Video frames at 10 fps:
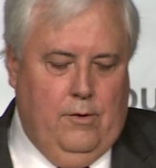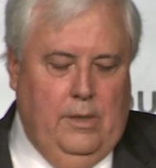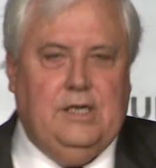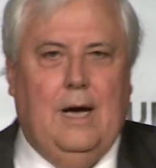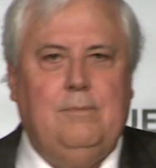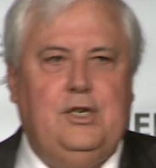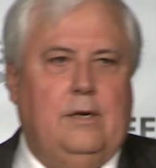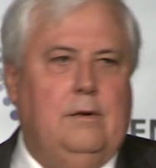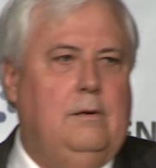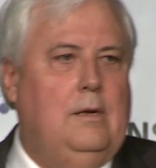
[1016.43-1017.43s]

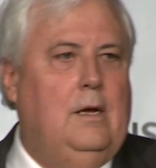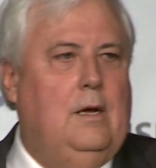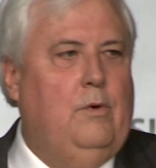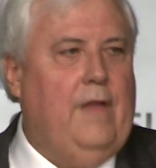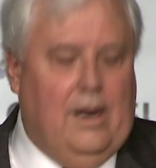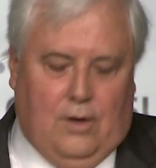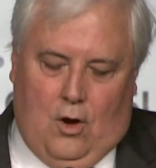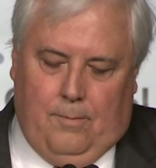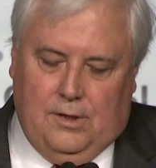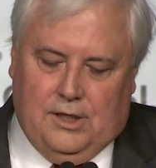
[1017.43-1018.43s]
resumption, without
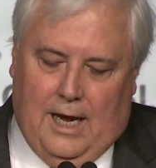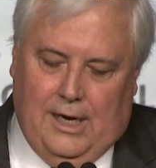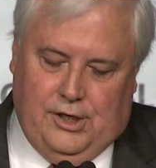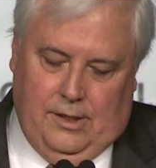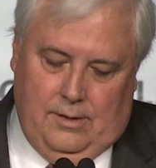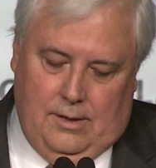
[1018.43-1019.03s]
compensation,